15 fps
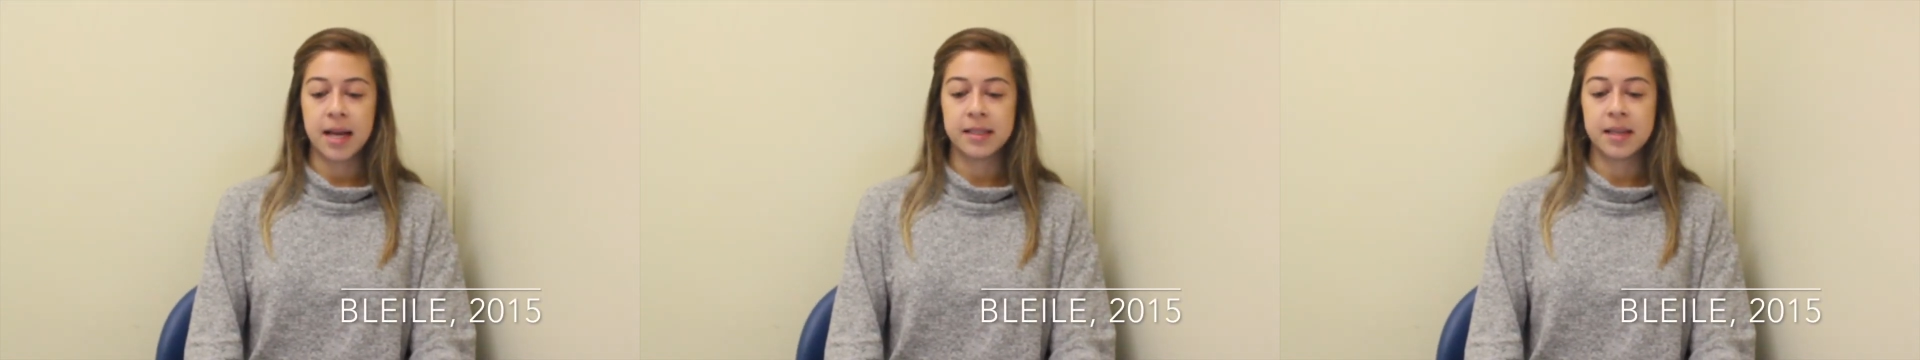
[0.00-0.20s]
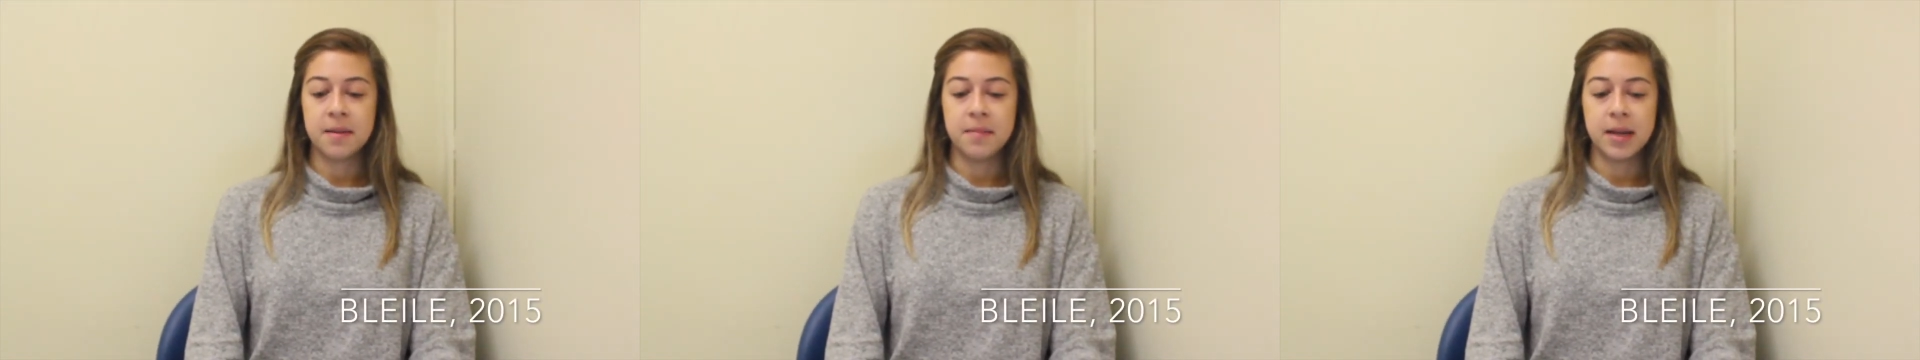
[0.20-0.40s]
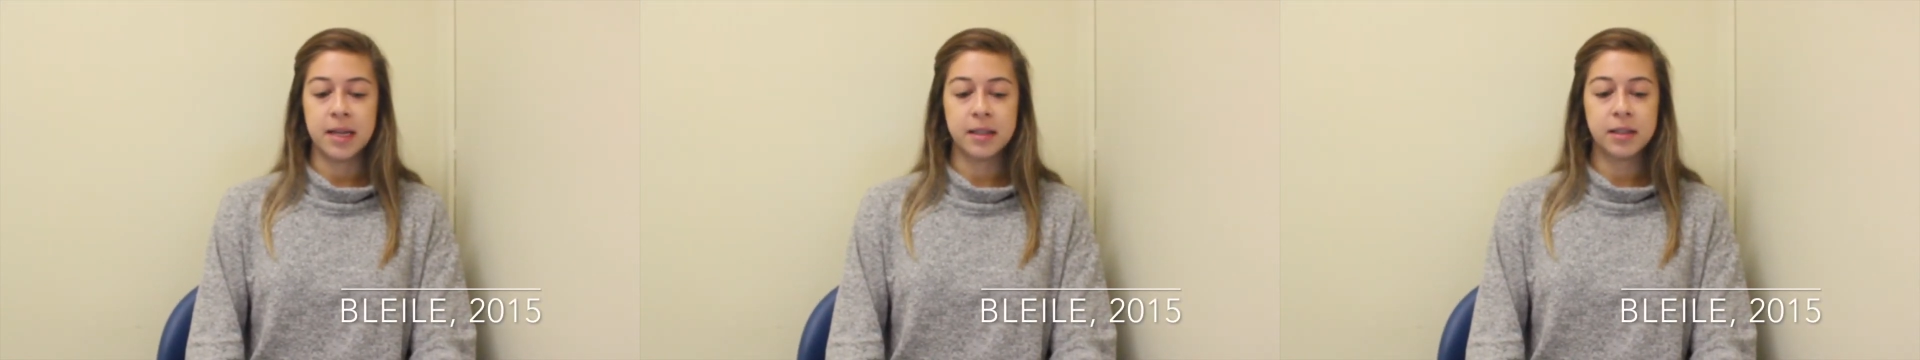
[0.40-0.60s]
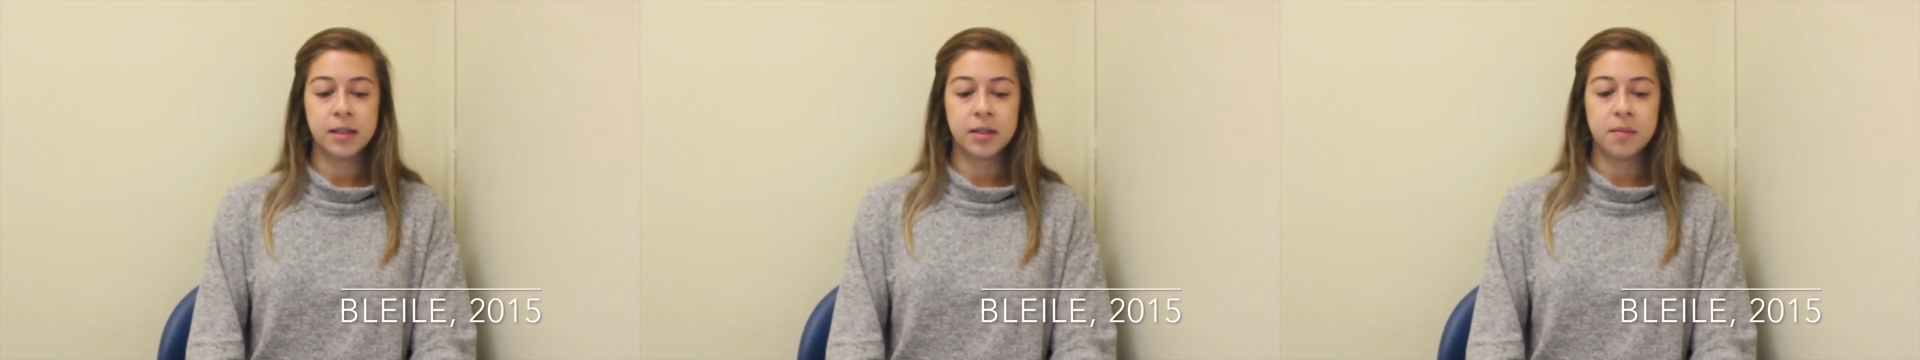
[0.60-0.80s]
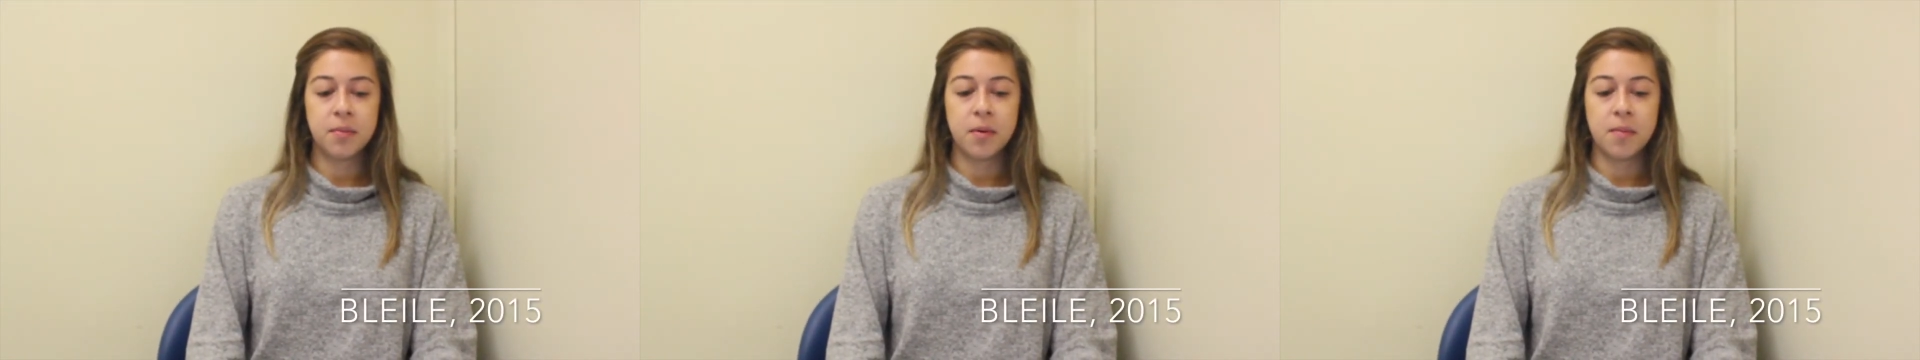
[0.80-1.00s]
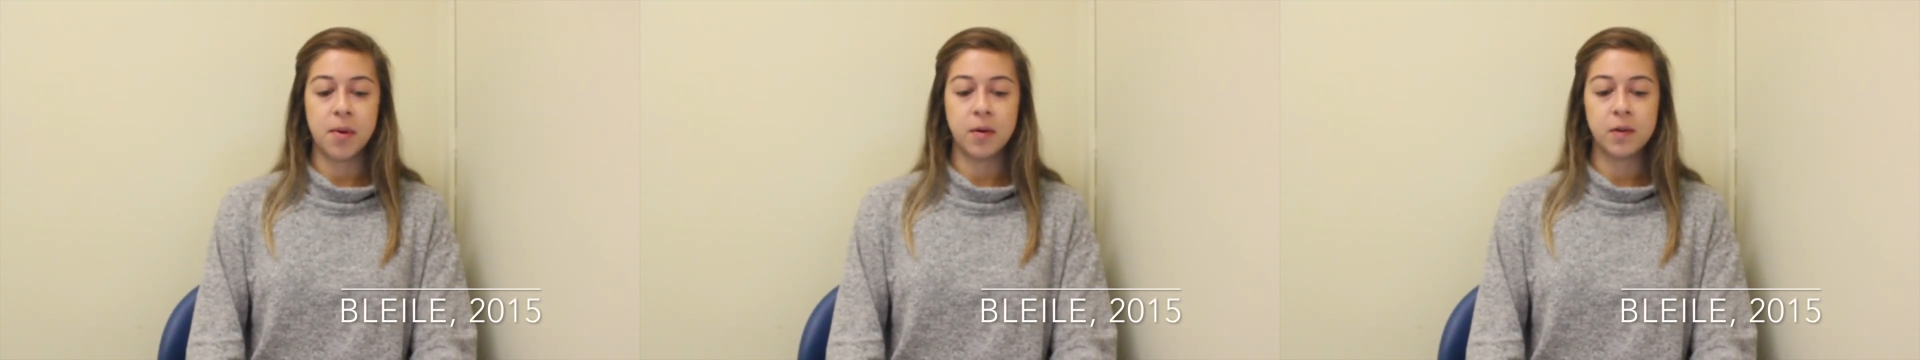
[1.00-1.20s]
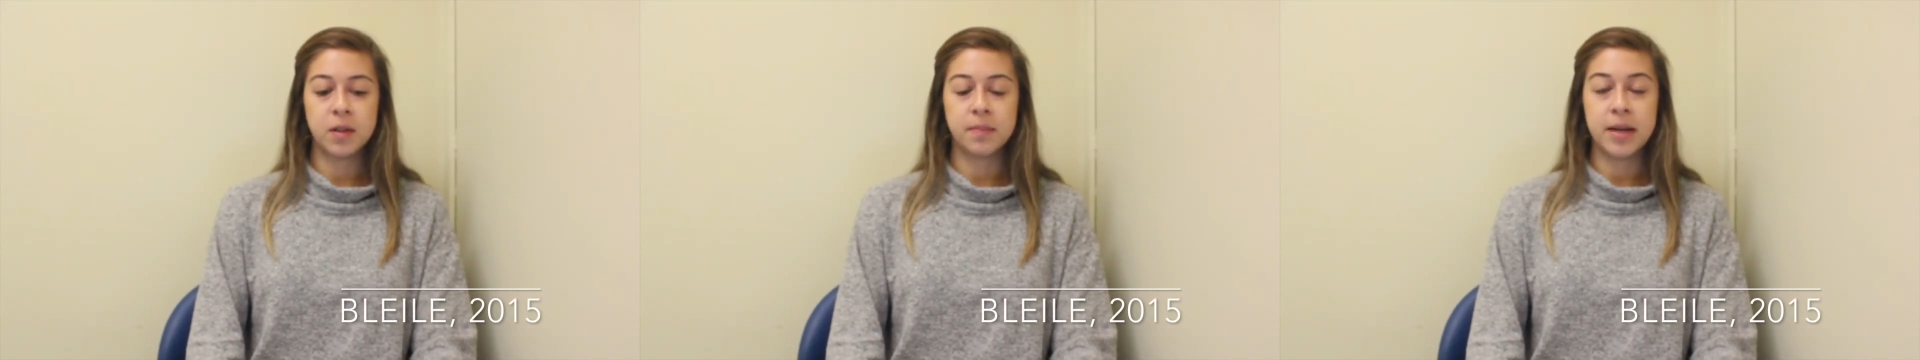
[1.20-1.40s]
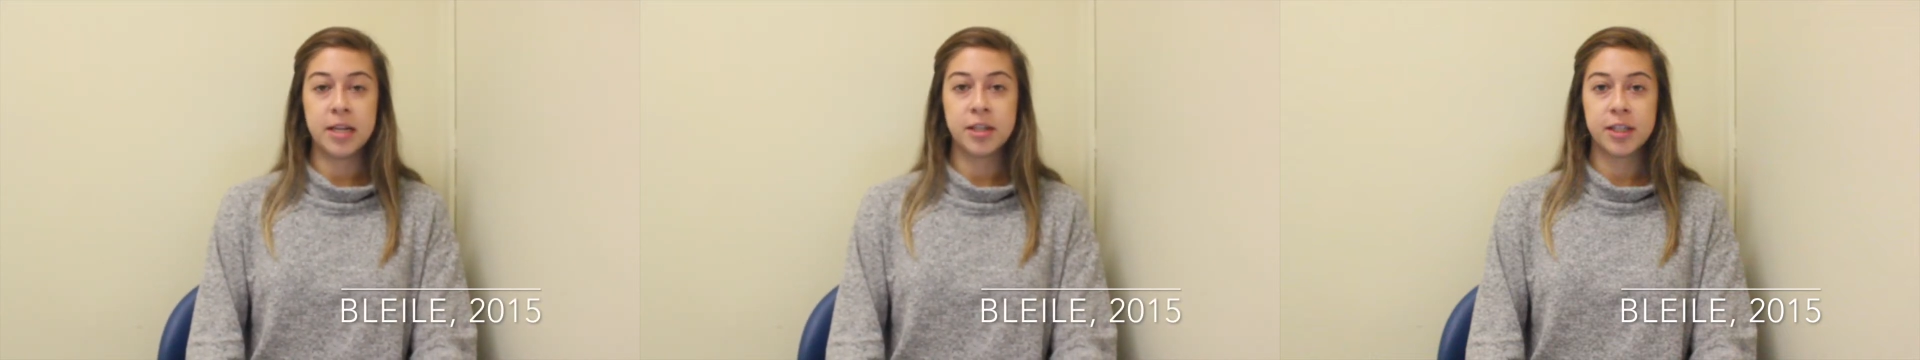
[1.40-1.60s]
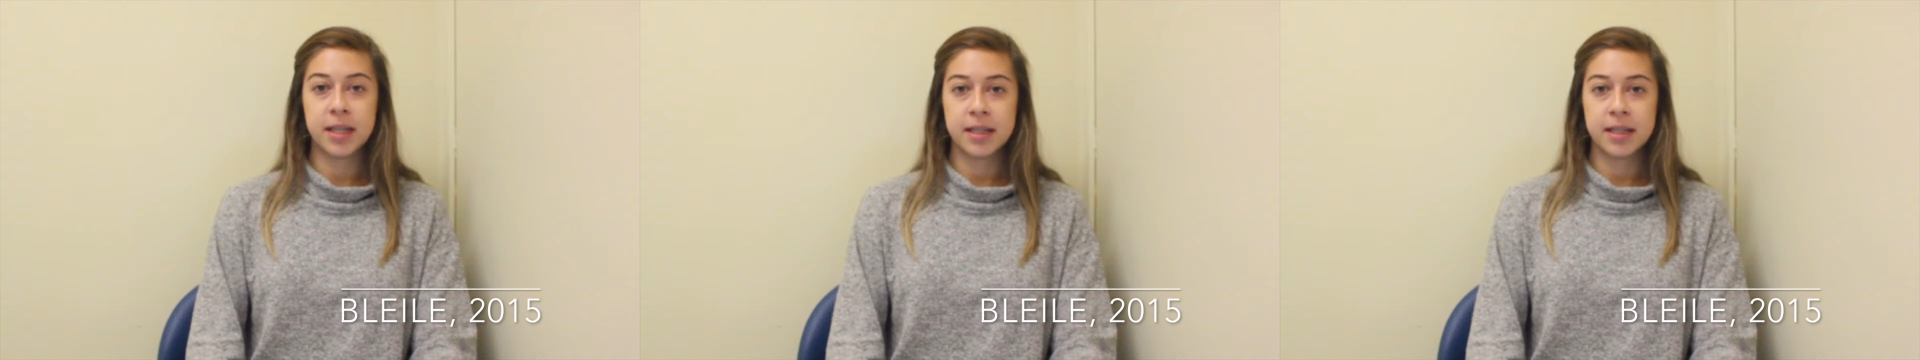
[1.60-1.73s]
as a means to promote speech